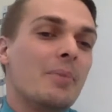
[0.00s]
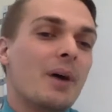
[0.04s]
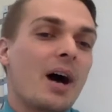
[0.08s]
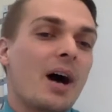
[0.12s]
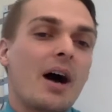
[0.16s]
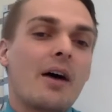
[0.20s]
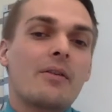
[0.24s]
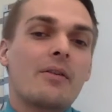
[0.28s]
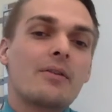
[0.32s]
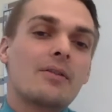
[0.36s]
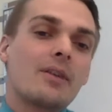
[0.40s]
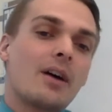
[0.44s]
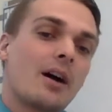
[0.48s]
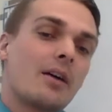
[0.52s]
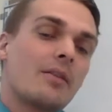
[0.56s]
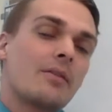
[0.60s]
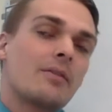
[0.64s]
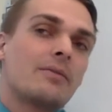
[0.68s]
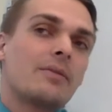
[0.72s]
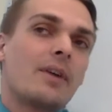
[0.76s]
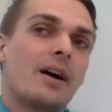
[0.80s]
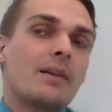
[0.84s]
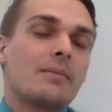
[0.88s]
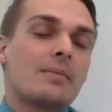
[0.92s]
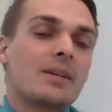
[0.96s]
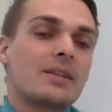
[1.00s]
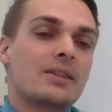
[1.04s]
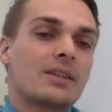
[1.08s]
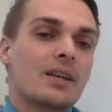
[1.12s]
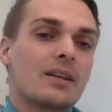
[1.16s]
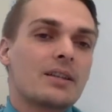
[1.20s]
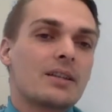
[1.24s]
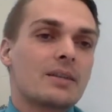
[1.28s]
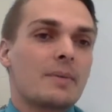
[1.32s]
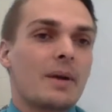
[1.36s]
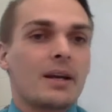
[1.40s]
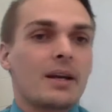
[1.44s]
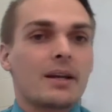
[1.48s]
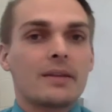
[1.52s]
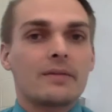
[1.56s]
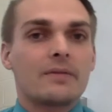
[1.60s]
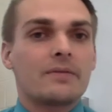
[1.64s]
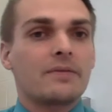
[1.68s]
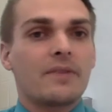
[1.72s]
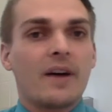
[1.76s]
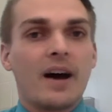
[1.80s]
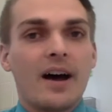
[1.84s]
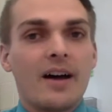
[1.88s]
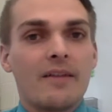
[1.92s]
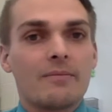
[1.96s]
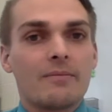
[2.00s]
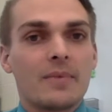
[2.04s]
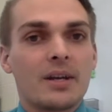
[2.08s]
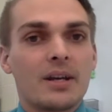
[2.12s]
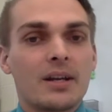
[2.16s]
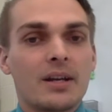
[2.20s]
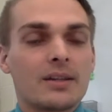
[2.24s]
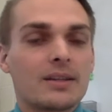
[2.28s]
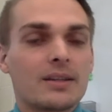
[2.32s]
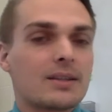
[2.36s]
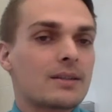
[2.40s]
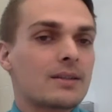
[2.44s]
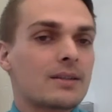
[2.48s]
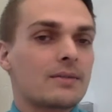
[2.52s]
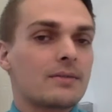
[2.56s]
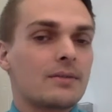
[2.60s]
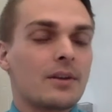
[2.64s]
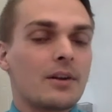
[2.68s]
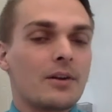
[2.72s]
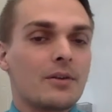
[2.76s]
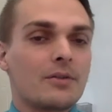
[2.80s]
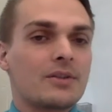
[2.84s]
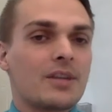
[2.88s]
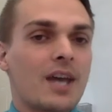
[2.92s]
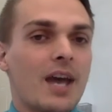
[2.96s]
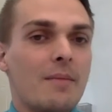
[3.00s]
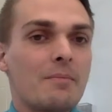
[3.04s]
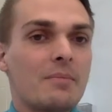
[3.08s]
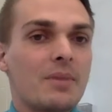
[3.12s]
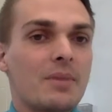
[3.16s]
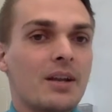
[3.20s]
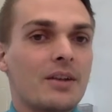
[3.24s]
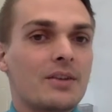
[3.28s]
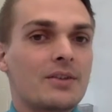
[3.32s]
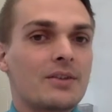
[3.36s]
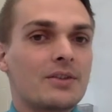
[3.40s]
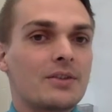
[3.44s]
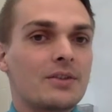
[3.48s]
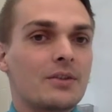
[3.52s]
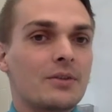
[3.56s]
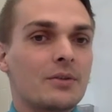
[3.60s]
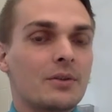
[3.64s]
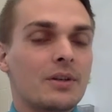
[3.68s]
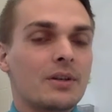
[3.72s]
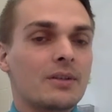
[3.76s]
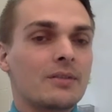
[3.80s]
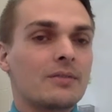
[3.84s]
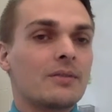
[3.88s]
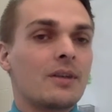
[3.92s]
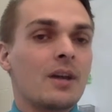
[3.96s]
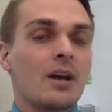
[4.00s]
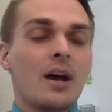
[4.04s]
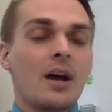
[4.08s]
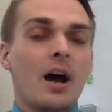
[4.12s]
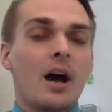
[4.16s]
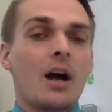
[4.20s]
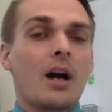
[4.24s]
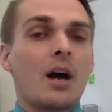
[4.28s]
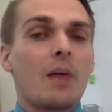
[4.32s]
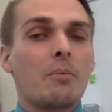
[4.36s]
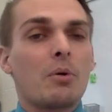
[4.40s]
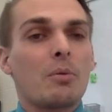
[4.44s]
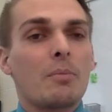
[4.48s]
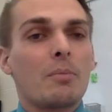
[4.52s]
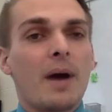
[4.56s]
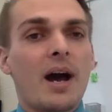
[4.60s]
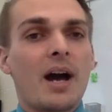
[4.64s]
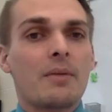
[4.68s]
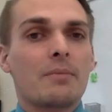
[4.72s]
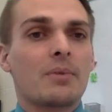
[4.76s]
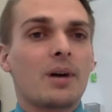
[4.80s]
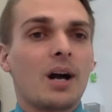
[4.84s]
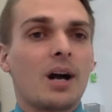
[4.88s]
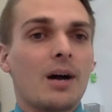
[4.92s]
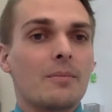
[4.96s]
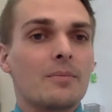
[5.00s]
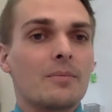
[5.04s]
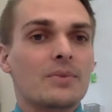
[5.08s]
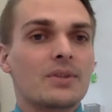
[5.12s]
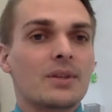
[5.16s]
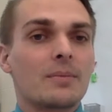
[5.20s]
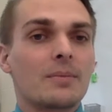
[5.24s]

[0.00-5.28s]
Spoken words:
But I would find myself spending 5 minutes, 10 minutes doing a couple math problems.